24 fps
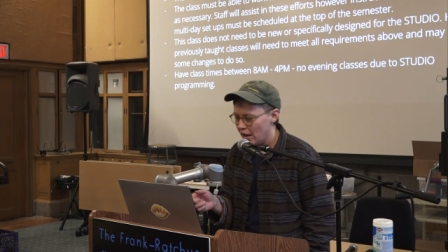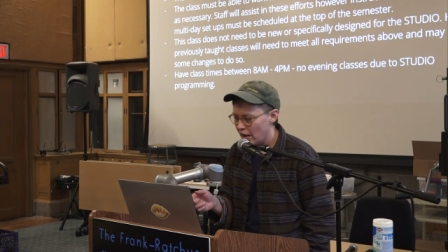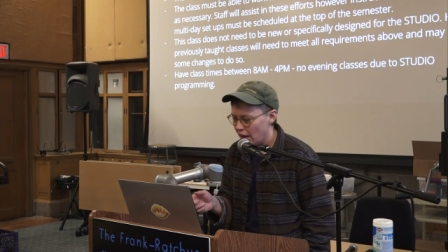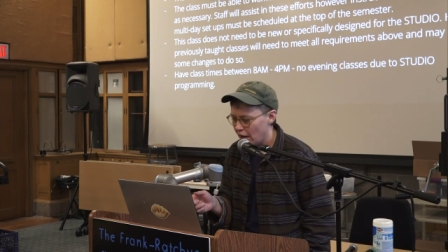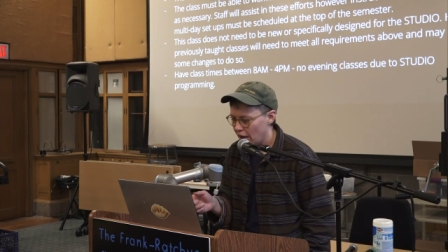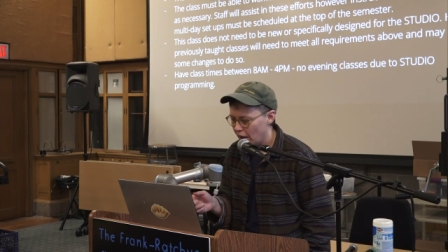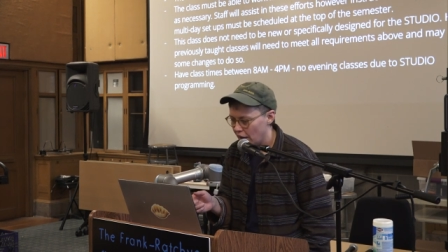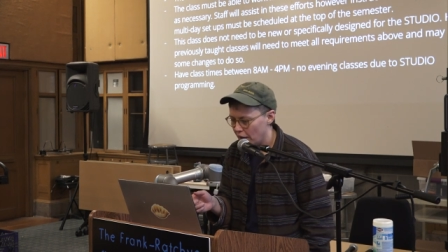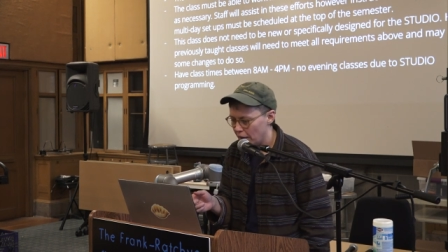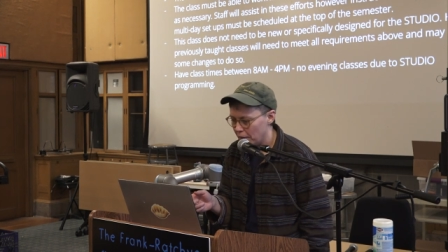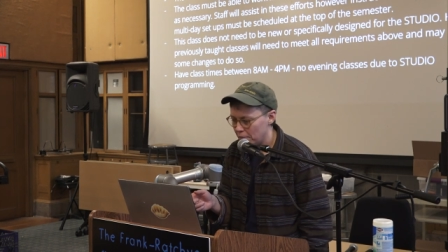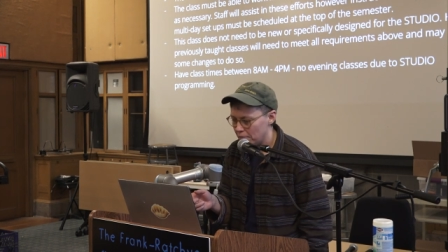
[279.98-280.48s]

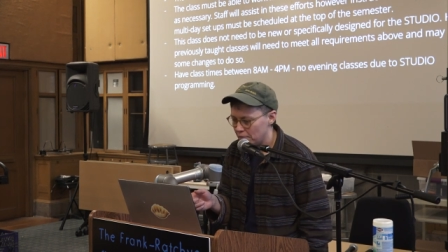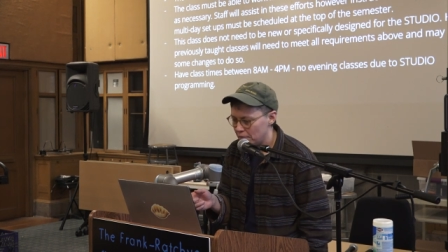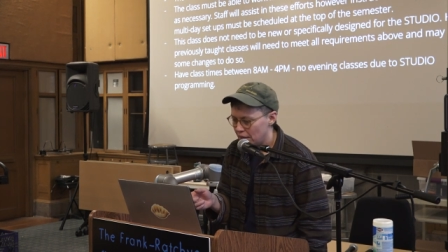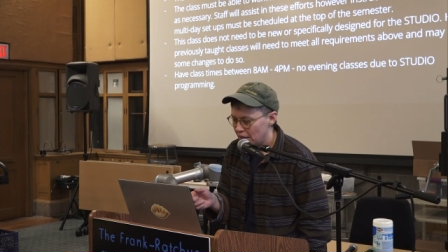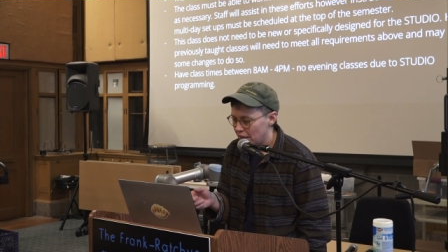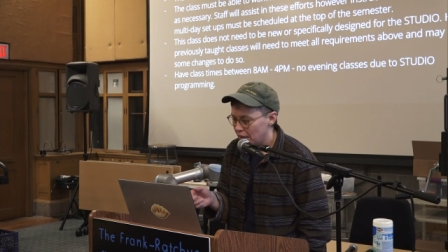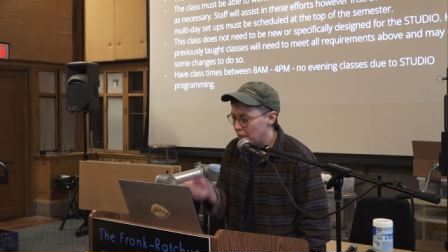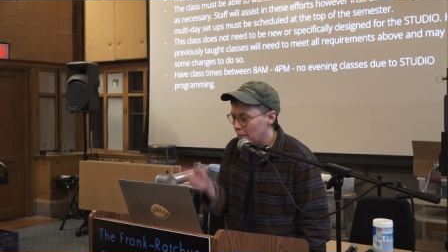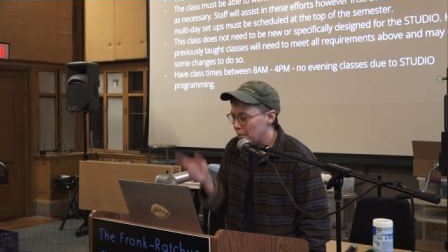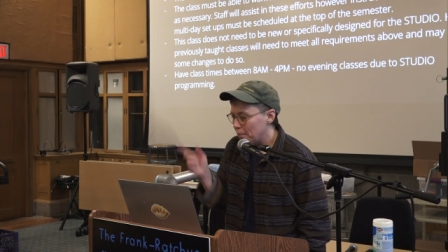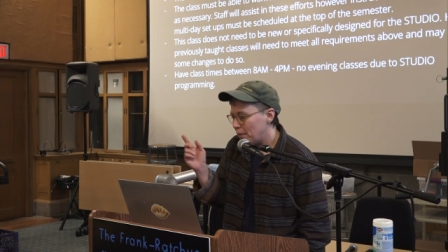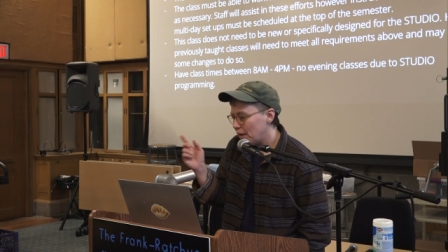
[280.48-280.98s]

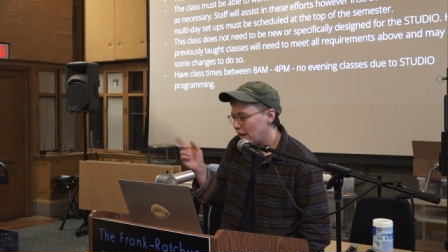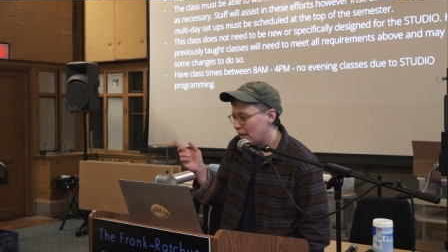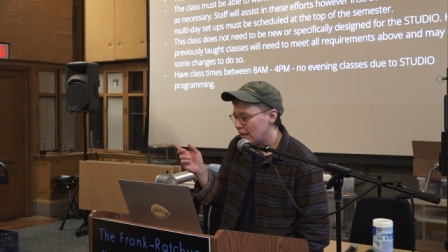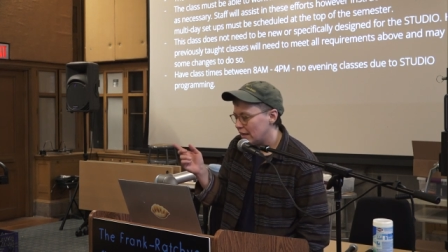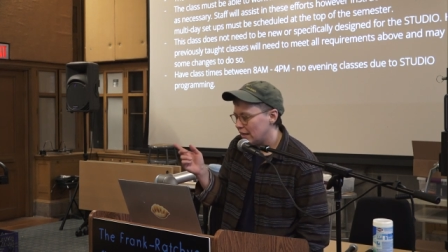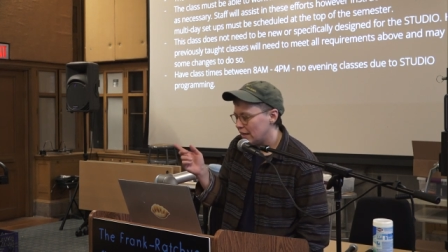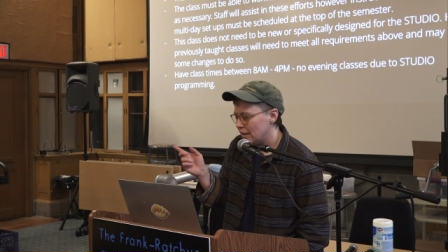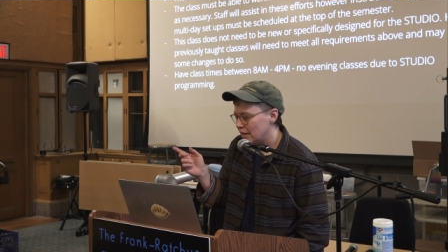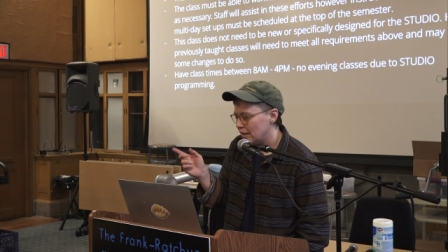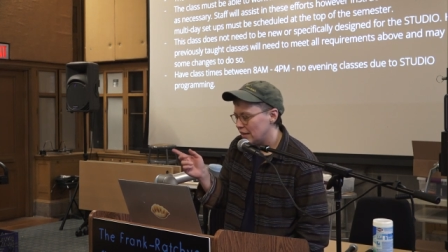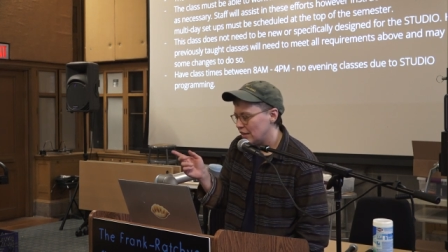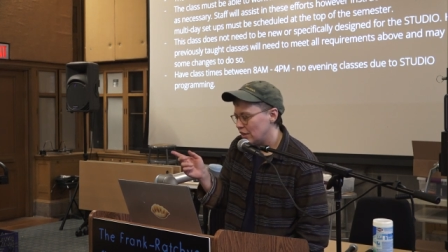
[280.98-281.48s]

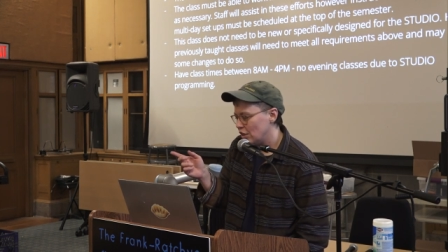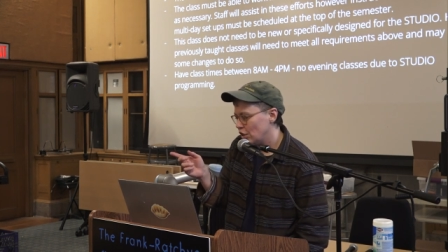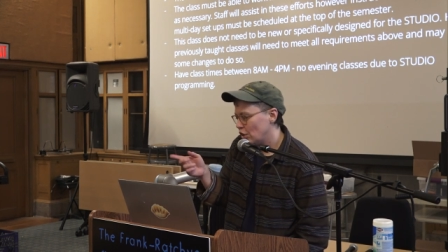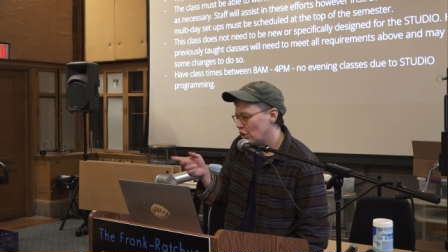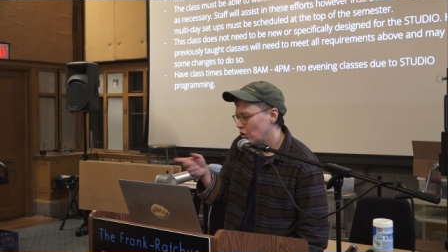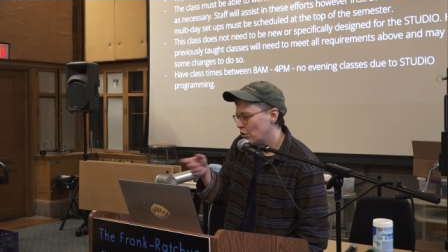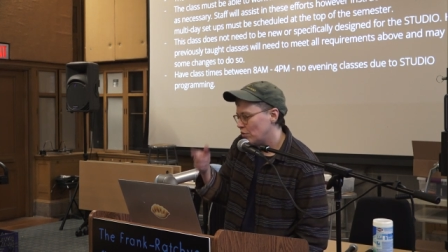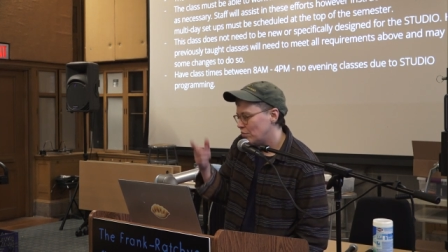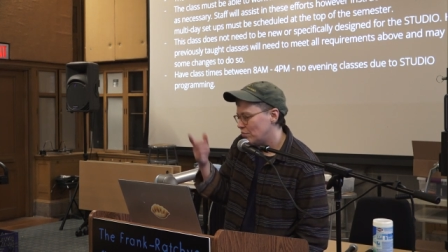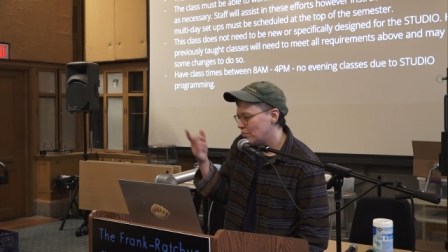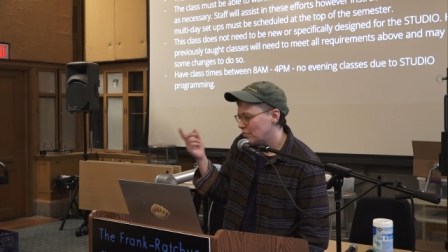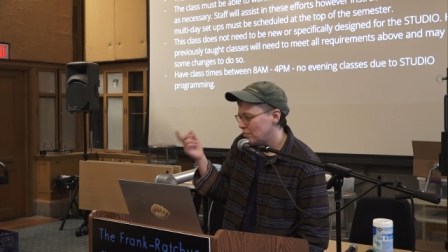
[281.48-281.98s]
But, you
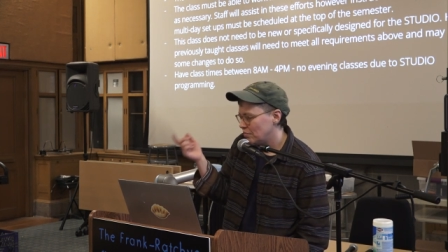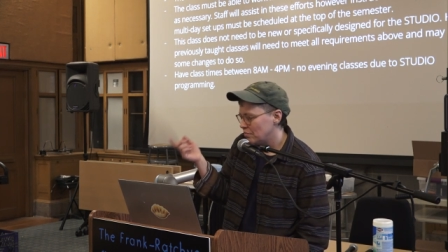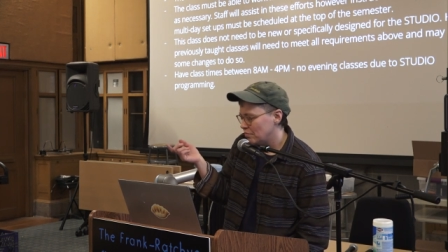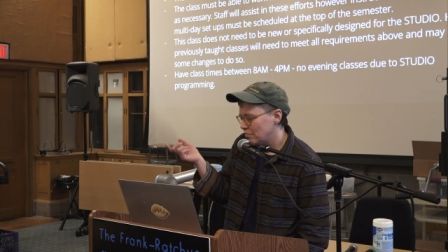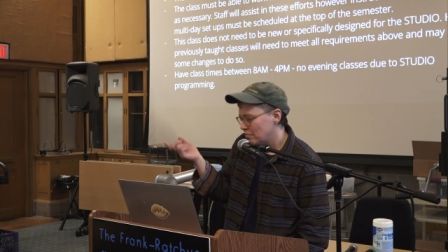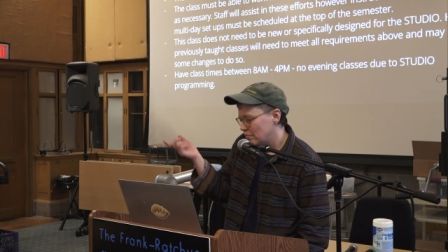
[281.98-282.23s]
know,